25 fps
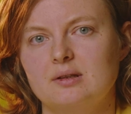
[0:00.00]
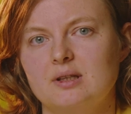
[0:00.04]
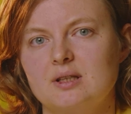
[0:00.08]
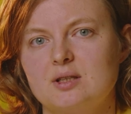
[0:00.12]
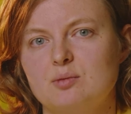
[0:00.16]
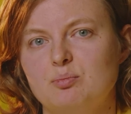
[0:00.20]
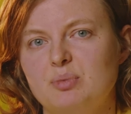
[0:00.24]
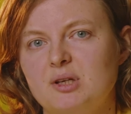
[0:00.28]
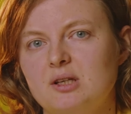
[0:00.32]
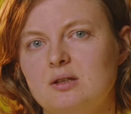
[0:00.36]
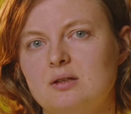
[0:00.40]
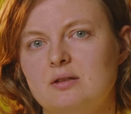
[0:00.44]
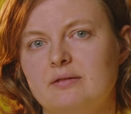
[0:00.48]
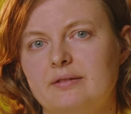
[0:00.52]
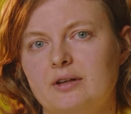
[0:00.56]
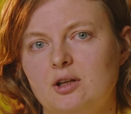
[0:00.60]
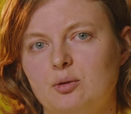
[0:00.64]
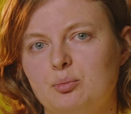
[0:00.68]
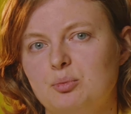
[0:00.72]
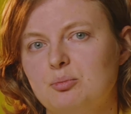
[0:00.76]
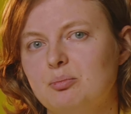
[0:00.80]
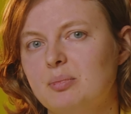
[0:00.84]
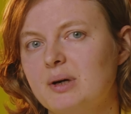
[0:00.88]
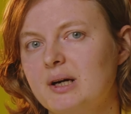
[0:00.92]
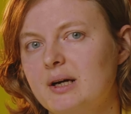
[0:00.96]
that's being
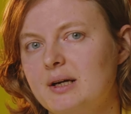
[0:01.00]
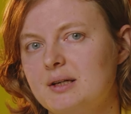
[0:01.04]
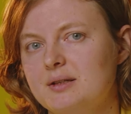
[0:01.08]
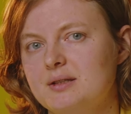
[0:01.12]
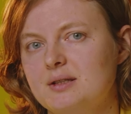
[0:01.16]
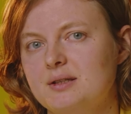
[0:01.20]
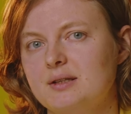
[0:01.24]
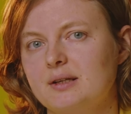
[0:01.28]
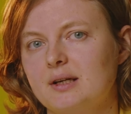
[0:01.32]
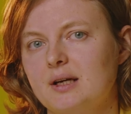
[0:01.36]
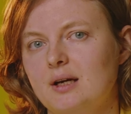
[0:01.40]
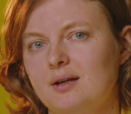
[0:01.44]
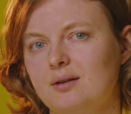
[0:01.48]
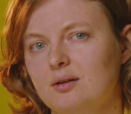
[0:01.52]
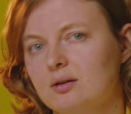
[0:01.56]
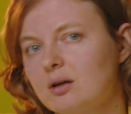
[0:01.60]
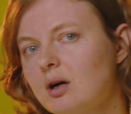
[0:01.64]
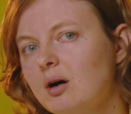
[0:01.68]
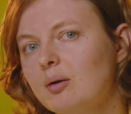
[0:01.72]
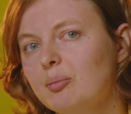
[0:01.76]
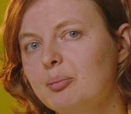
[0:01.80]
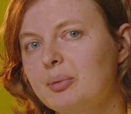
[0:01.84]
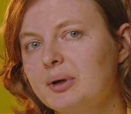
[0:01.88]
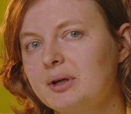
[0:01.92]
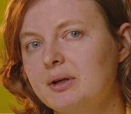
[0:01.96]
developed by a dedicated
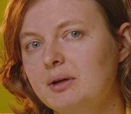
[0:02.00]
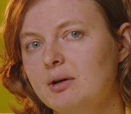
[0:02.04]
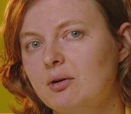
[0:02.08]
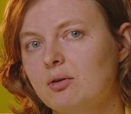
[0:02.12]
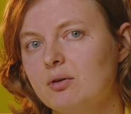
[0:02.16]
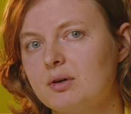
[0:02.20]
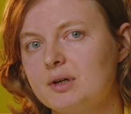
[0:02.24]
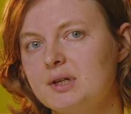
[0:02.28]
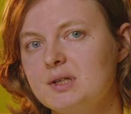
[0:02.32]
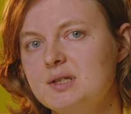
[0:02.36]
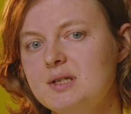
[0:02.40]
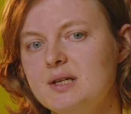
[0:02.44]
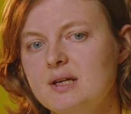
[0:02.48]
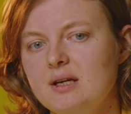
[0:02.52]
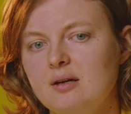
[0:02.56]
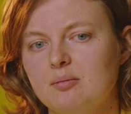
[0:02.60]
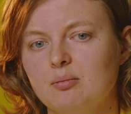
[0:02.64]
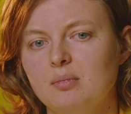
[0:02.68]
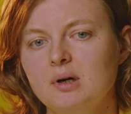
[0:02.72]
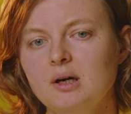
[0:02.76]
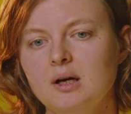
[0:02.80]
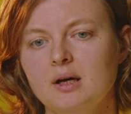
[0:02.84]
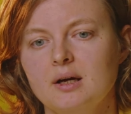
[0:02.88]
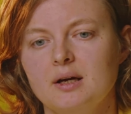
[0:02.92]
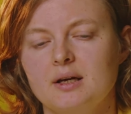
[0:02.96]
company or a team.